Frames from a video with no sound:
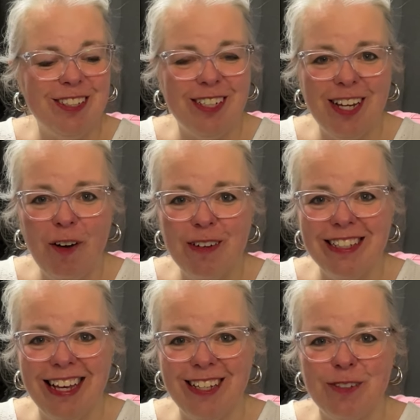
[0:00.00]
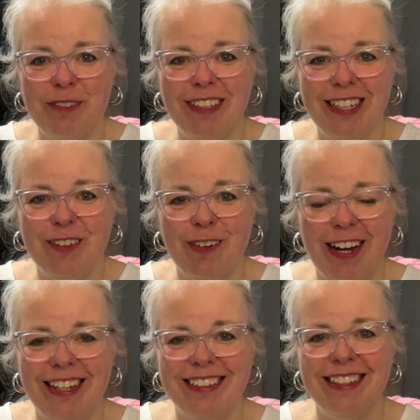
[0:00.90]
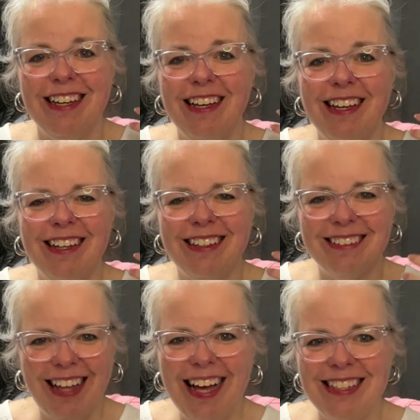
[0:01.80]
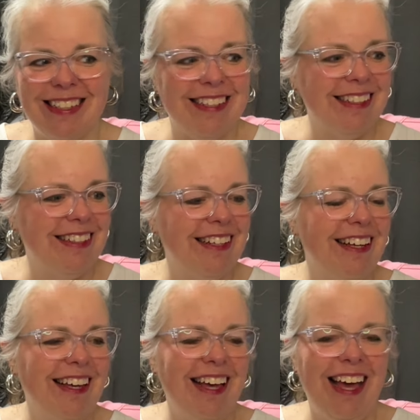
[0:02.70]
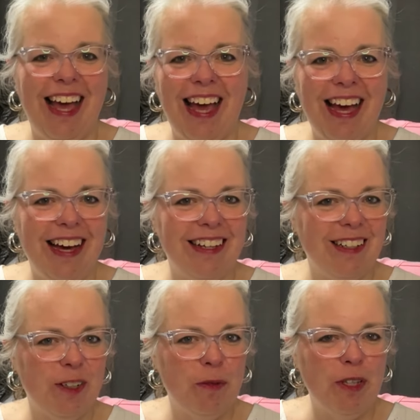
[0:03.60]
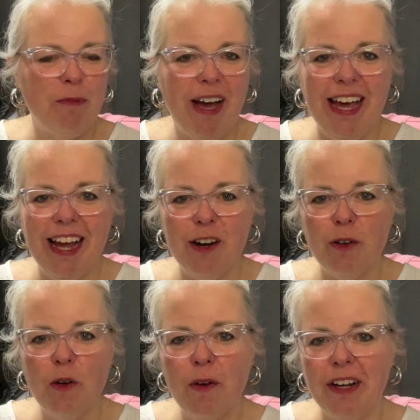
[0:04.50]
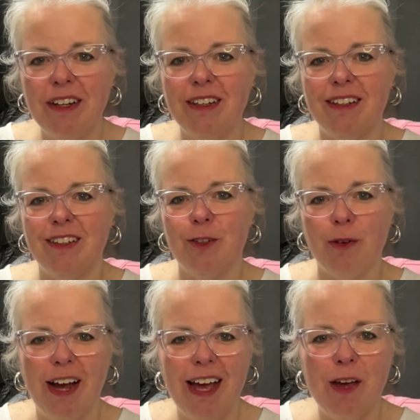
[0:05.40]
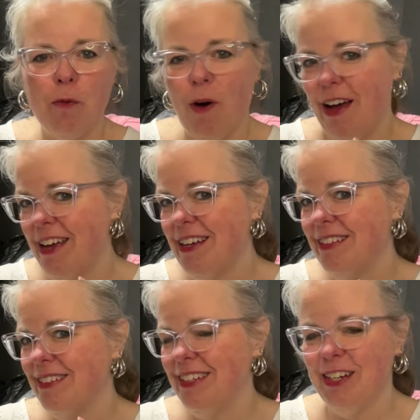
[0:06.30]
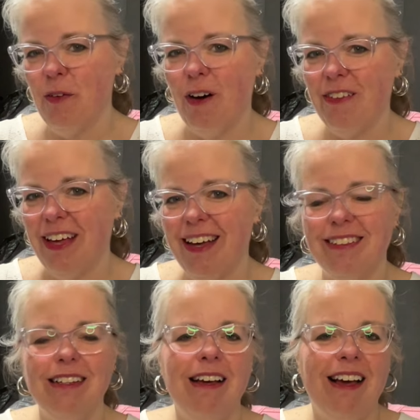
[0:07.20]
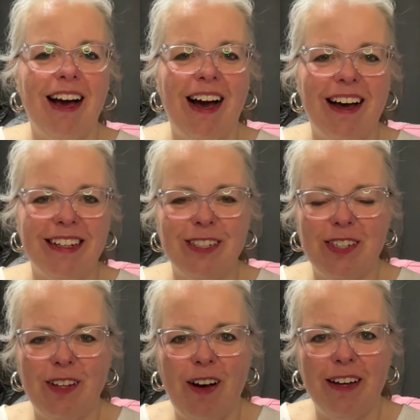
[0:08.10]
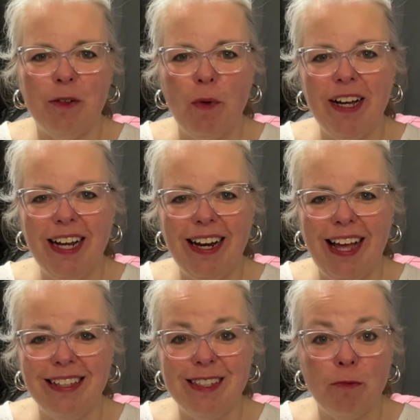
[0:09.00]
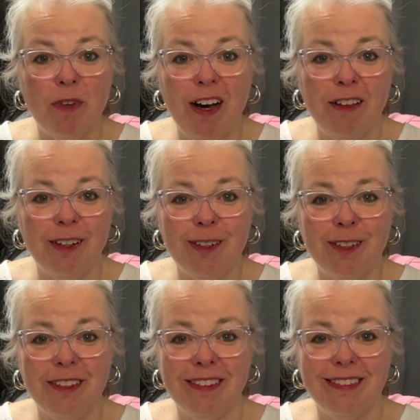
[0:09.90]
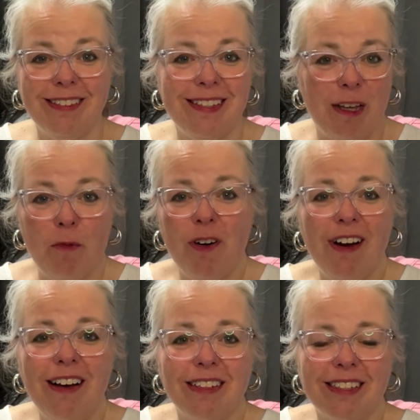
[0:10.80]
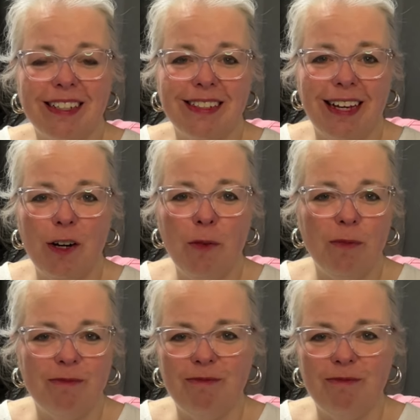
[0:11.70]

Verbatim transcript: she always has really great glasses. And with my hair going gray, white, you know, all that, I just thought, why not add some color somewhere else? Because I don't,